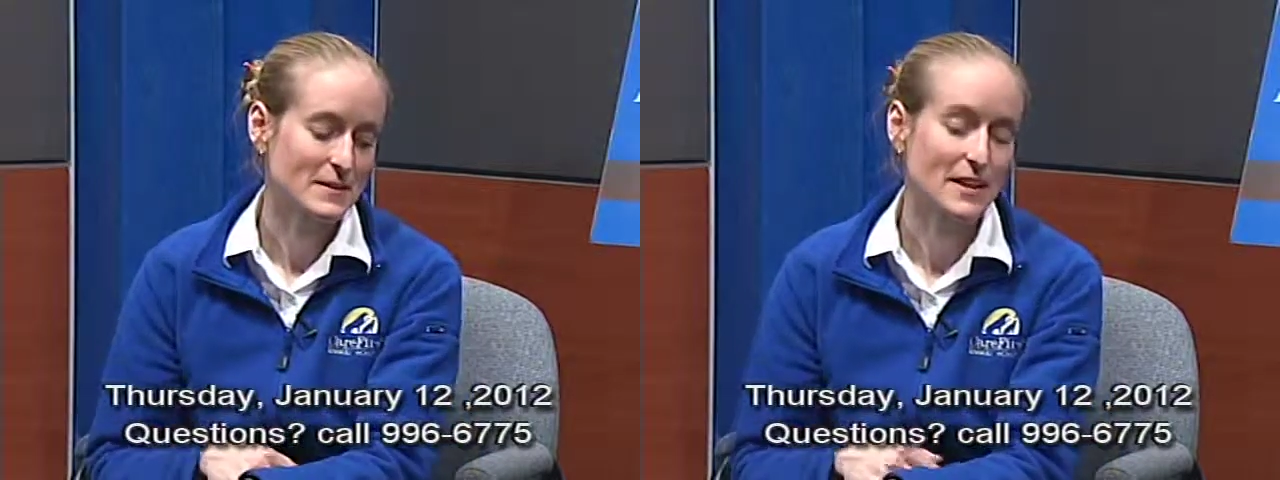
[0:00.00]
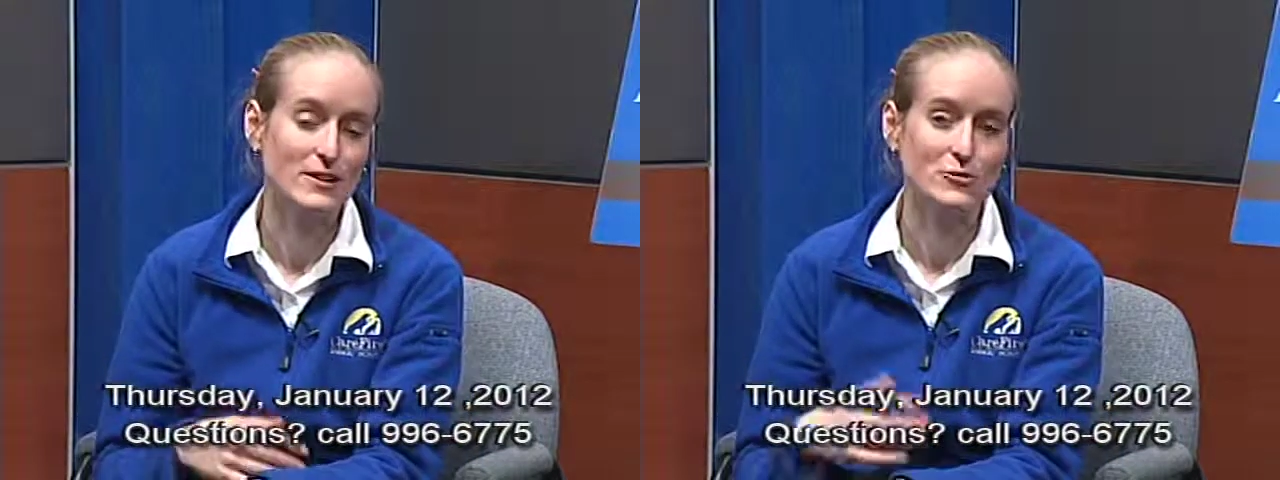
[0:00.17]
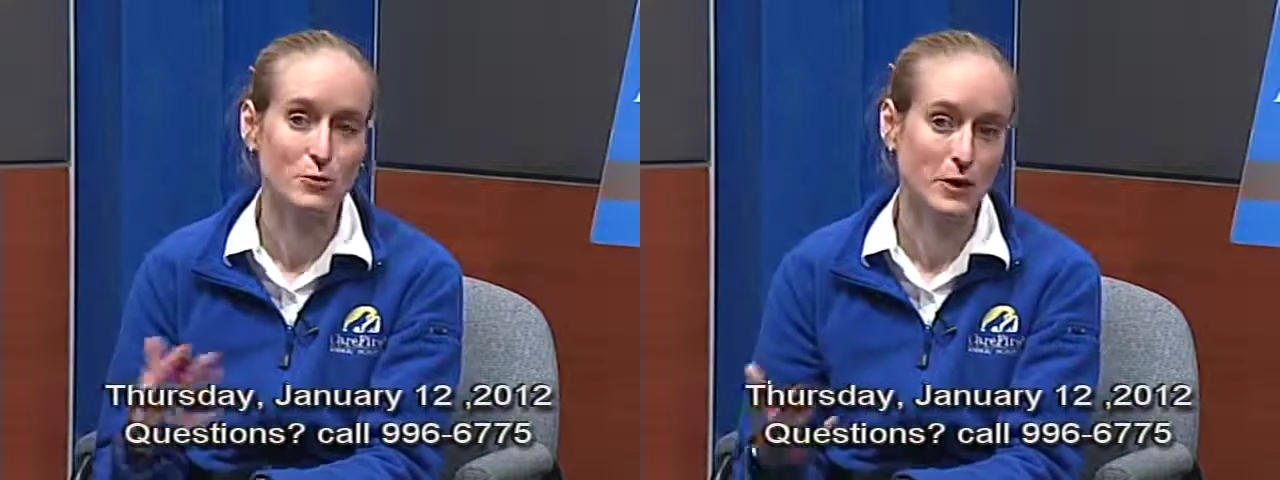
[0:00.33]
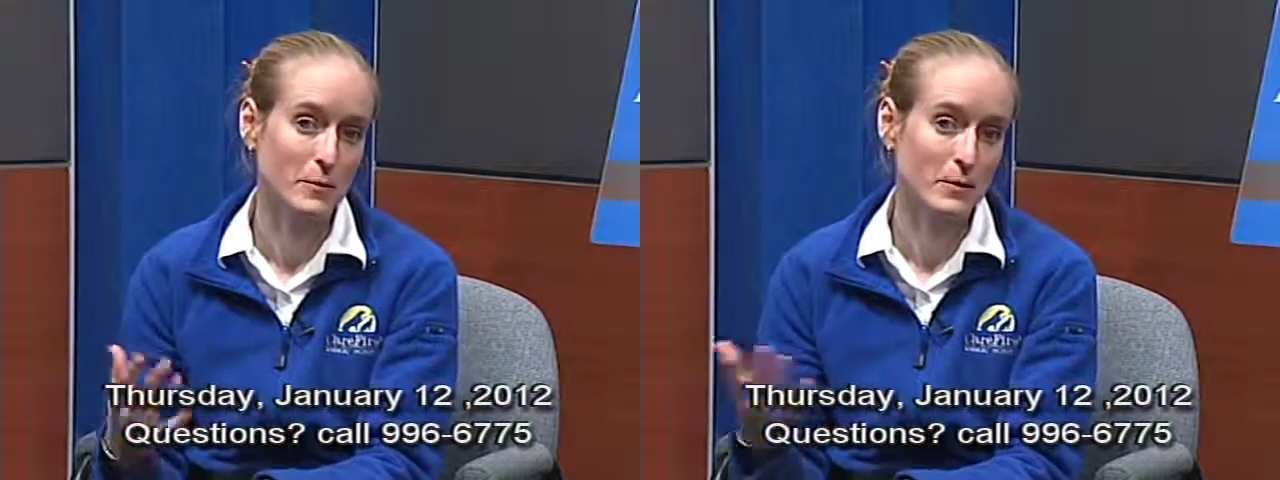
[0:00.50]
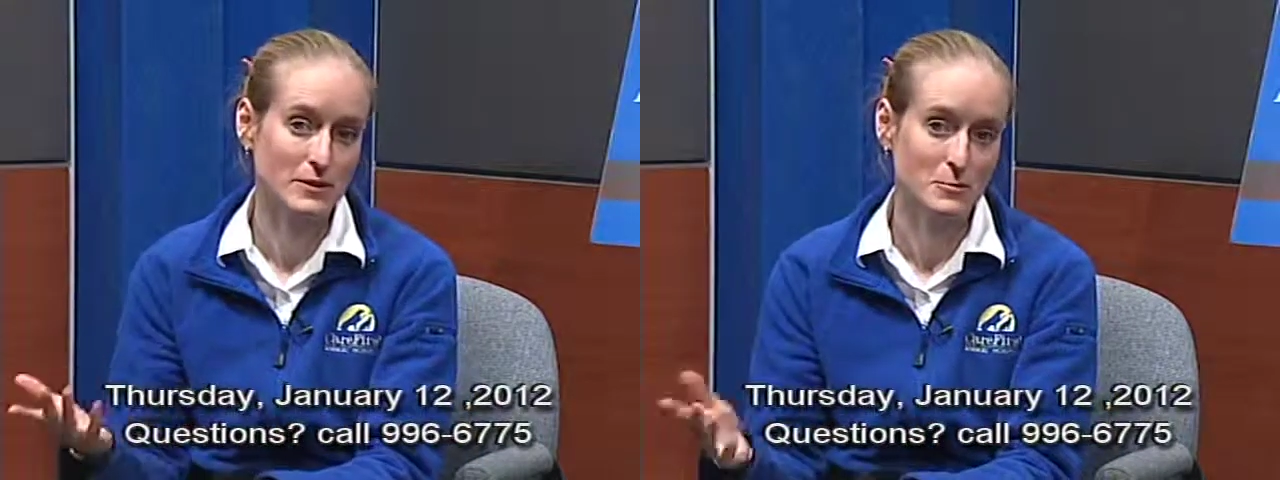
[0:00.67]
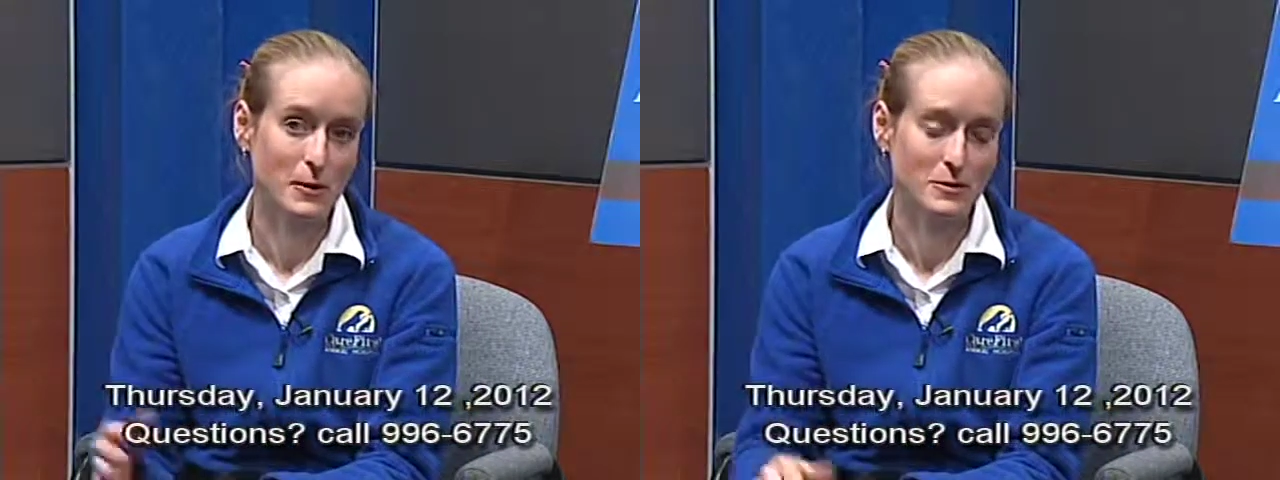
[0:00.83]
it is rare, but
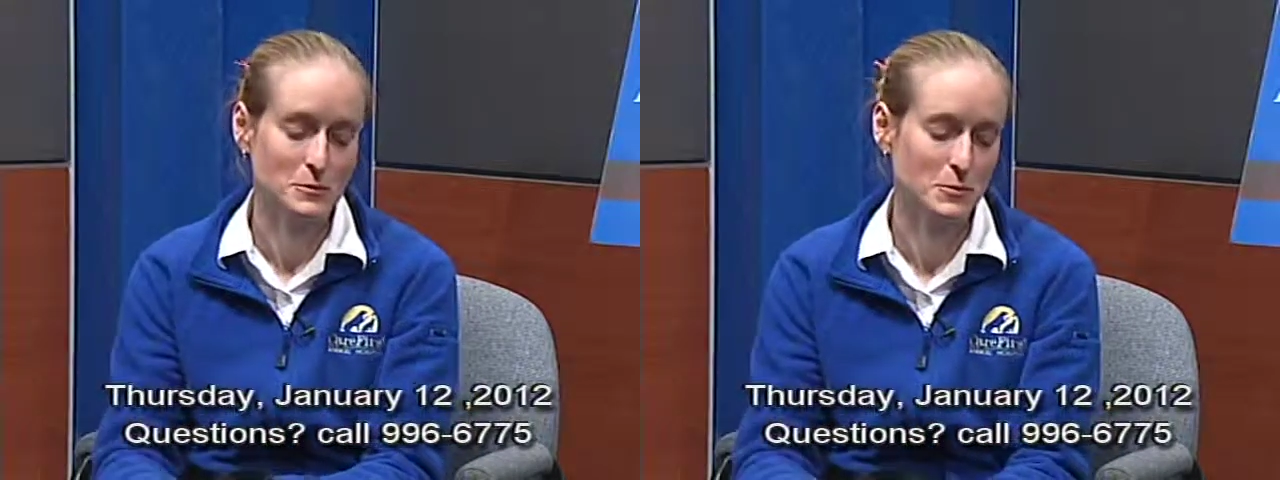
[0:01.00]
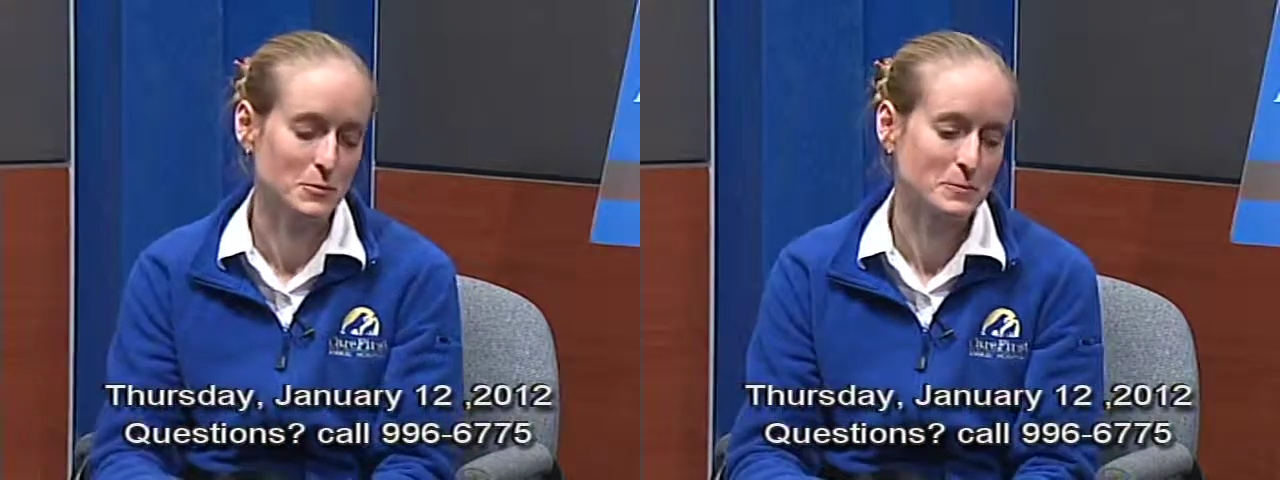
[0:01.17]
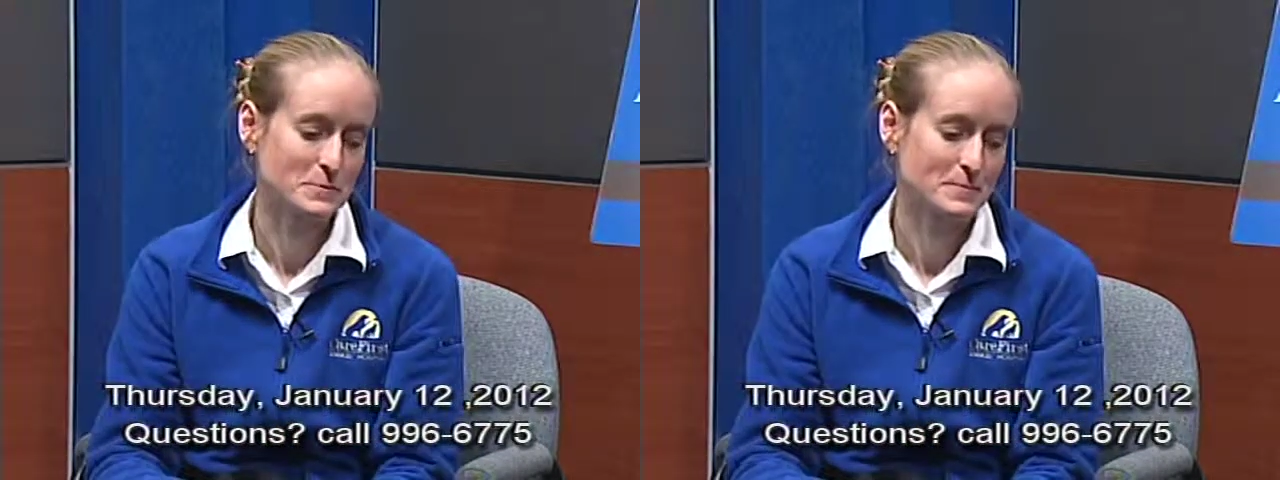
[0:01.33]
it's possible.